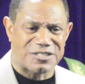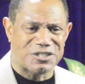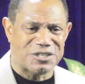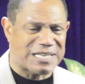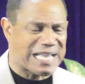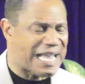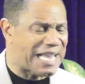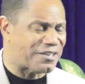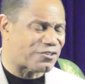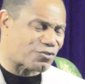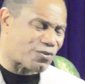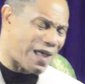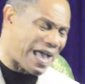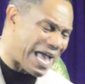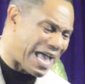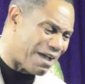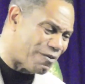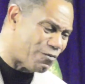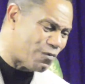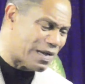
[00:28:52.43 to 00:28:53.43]
You can't
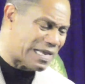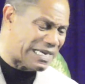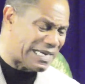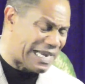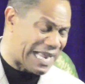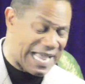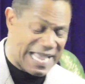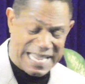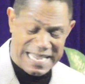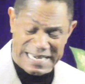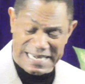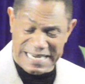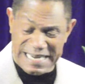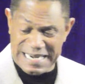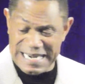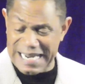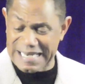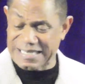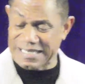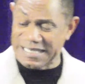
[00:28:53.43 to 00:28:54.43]
try one day and then
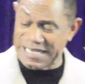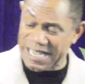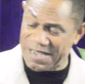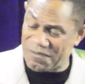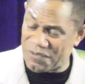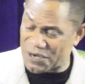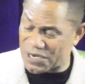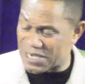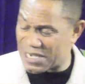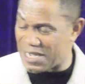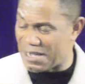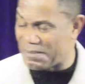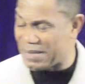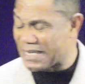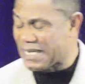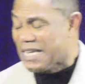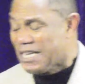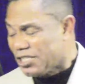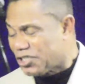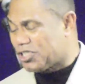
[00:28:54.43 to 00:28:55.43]
let the devil come and
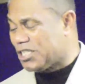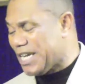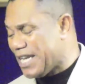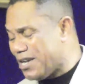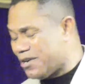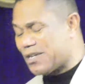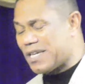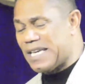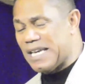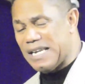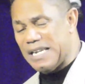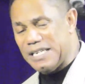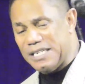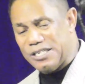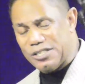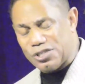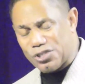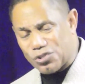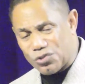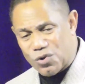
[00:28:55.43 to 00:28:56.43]
steal, kill, and
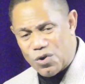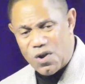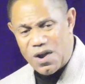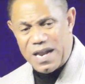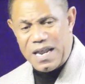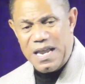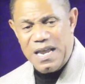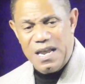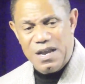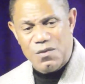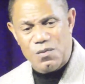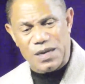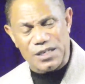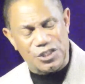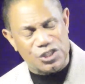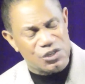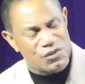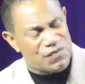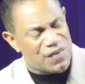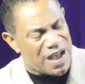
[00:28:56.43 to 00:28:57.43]
destroy what
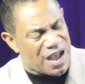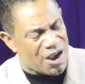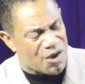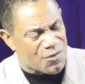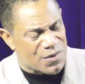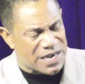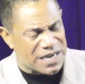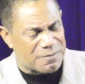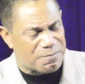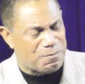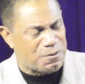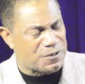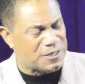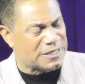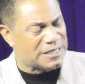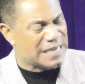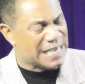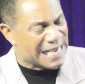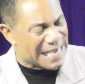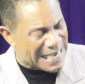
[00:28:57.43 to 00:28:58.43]
you've already
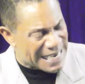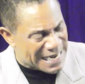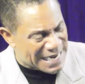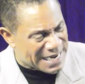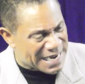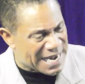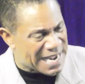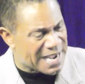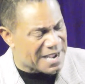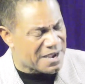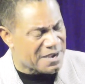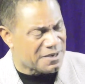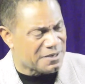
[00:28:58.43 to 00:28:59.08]
put in there.